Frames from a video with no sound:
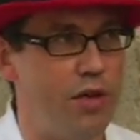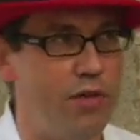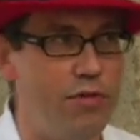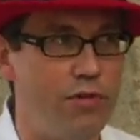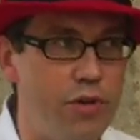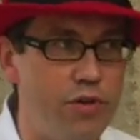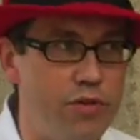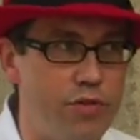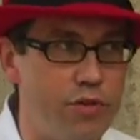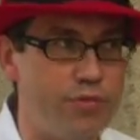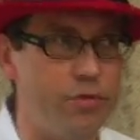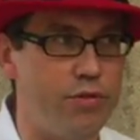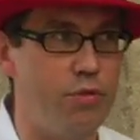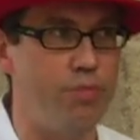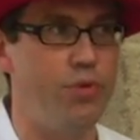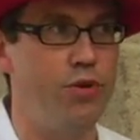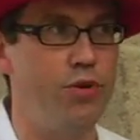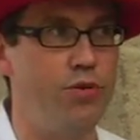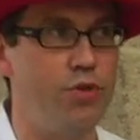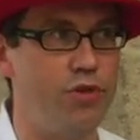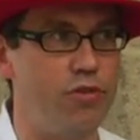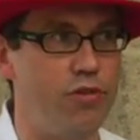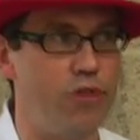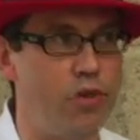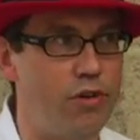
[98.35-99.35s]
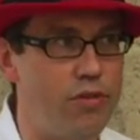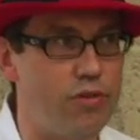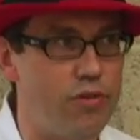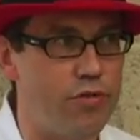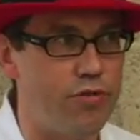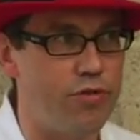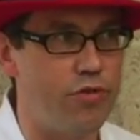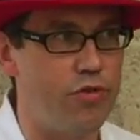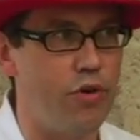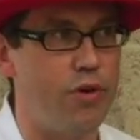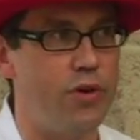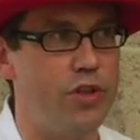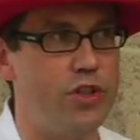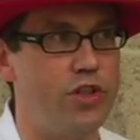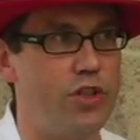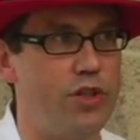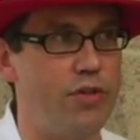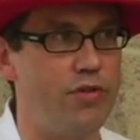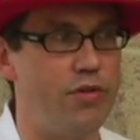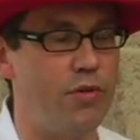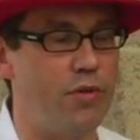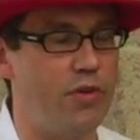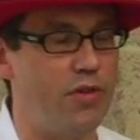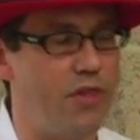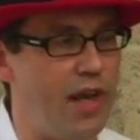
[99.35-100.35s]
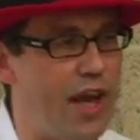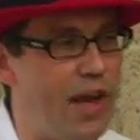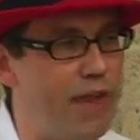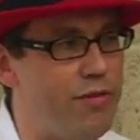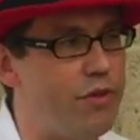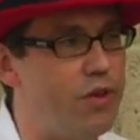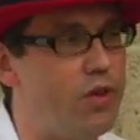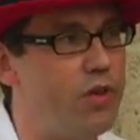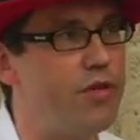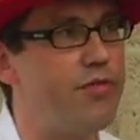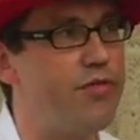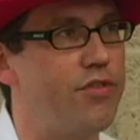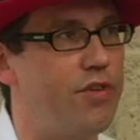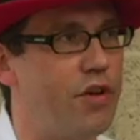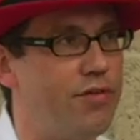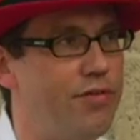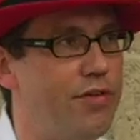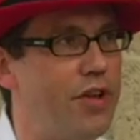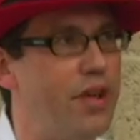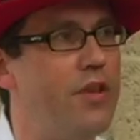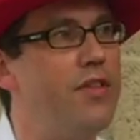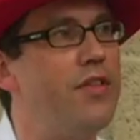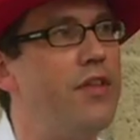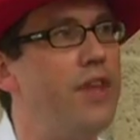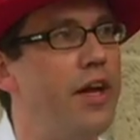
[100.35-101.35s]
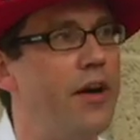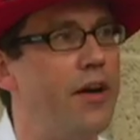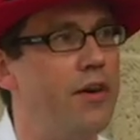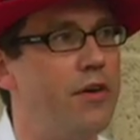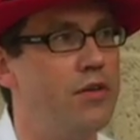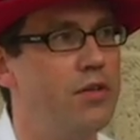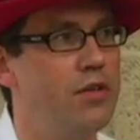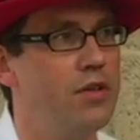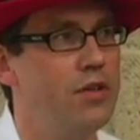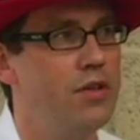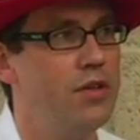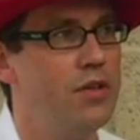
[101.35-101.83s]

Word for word: They have lots of computers, lots of storage, and etc. And they have a lot of stuff in there.